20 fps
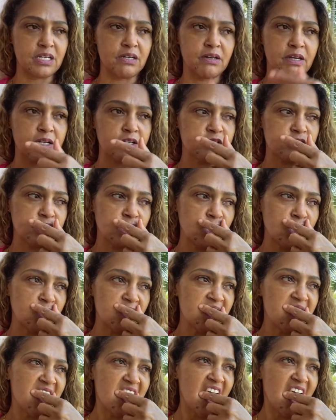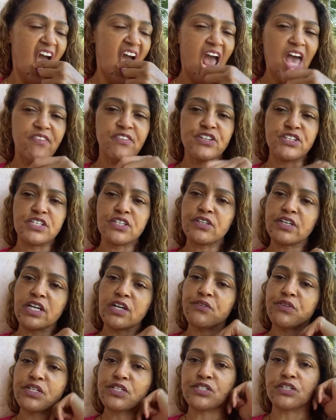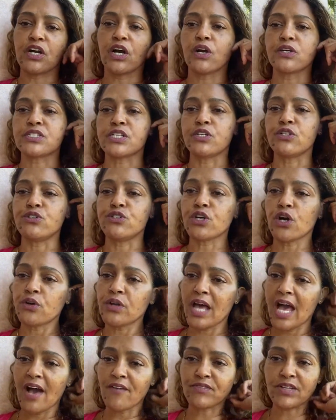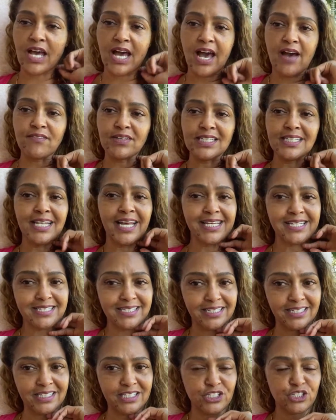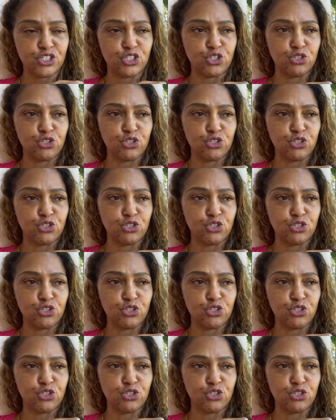All right, so the deal here in the DR is that you don't have to have a license